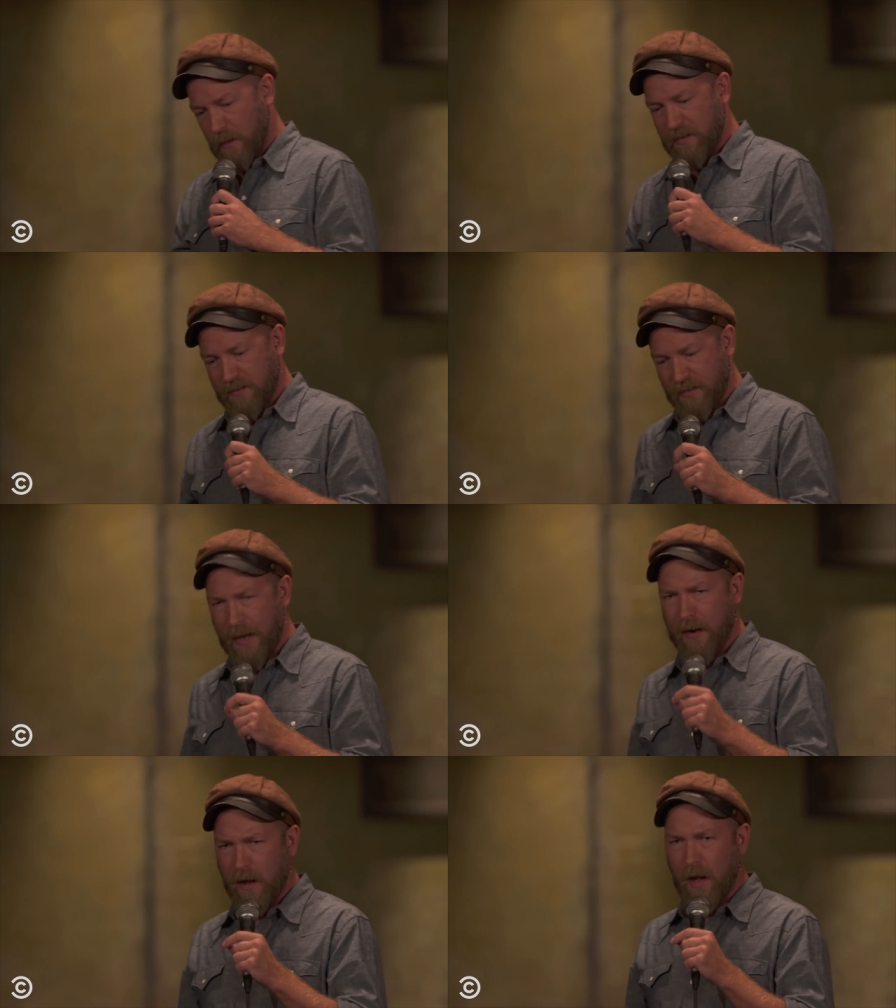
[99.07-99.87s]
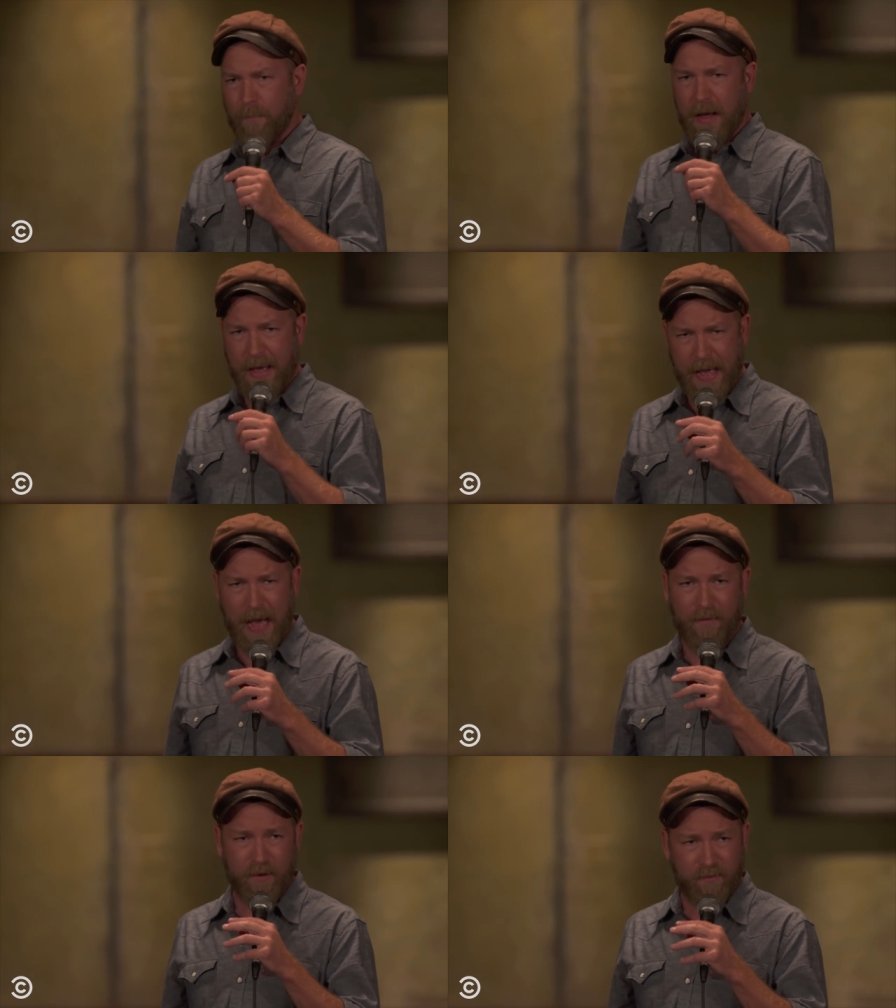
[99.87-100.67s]
I set it up. I
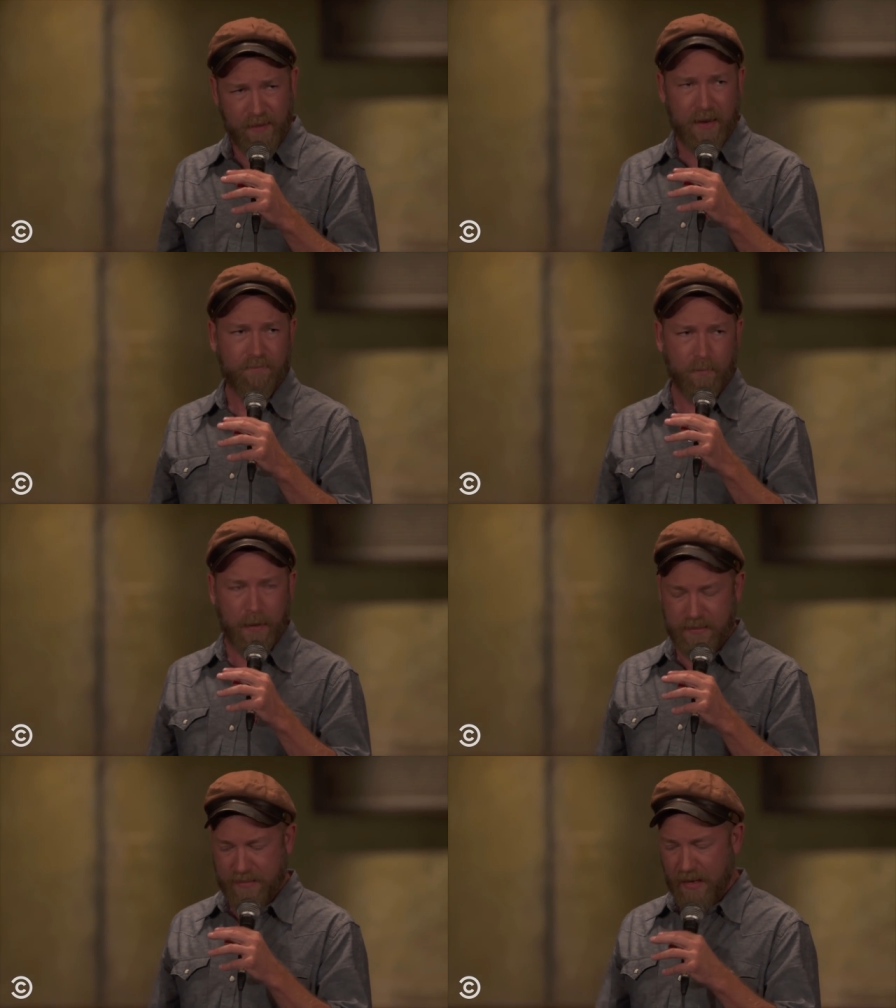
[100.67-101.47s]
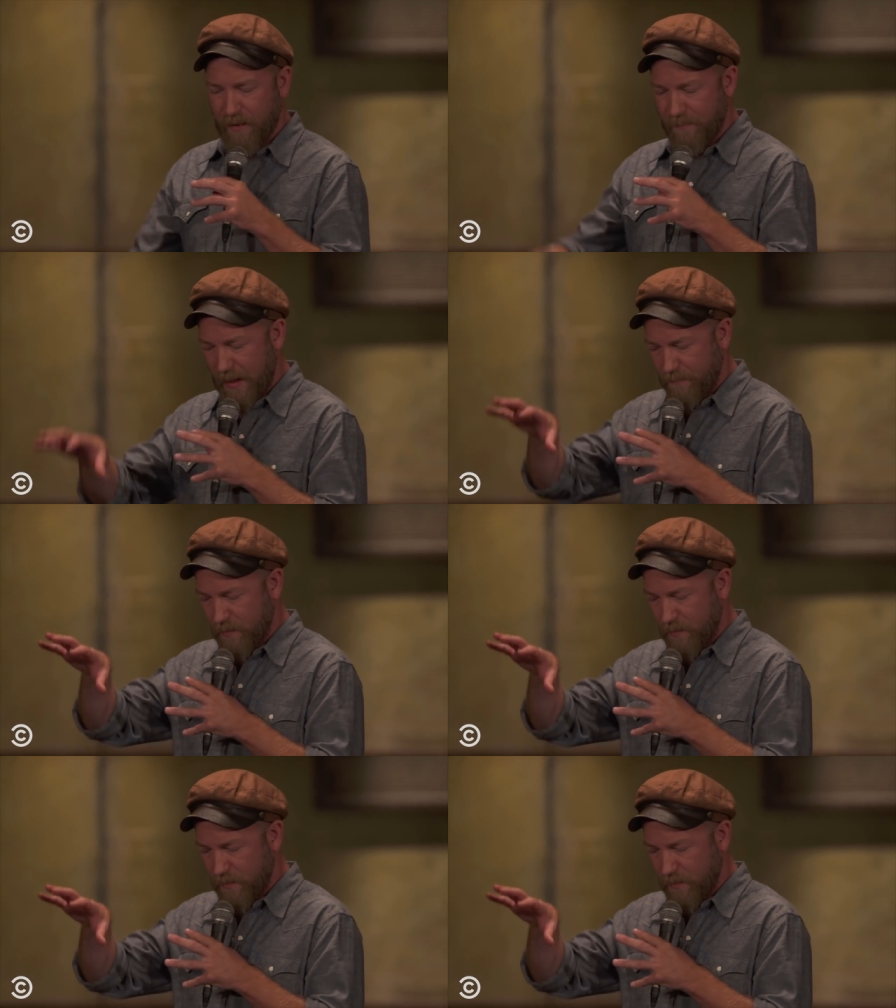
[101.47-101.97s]
have an event for myself. I have